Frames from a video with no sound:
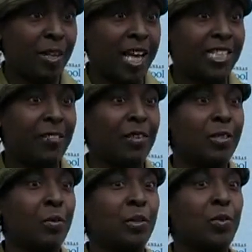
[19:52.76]
Last
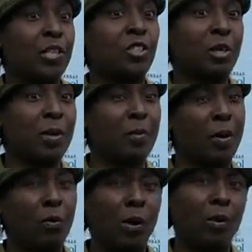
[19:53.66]
evening, someone was questioning me
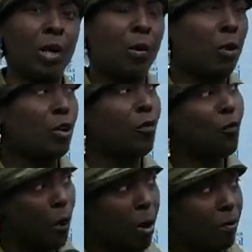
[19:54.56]
about, well, where are
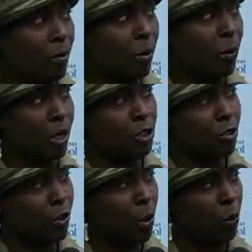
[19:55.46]
you from? Well, where
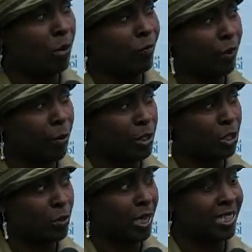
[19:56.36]
did you grow up? What
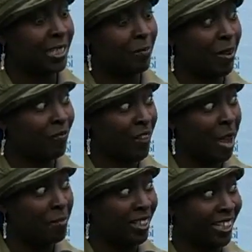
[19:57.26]
influenced you? And I said, my
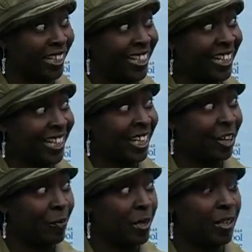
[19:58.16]
family
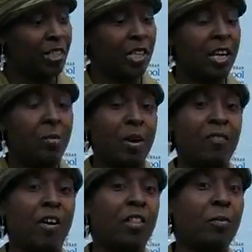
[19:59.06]
here, because
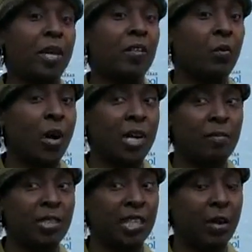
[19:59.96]
my father being in the
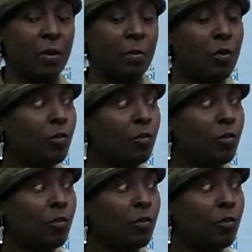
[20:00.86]
YMCA, we